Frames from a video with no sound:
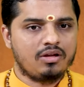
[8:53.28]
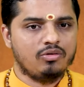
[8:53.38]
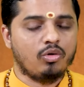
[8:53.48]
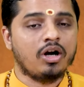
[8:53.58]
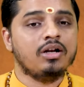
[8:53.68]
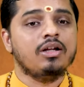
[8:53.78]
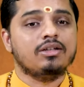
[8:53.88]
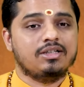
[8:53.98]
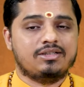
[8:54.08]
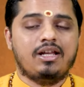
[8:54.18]
What?
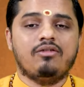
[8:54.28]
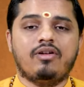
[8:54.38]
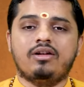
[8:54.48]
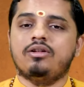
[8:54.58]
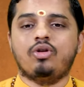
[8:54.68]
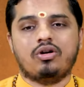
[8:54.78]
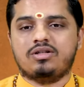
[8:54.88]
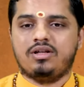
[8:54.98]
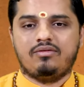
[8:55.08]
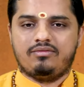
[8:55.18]
The self and the not
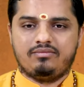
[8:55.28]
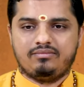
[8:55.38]
self.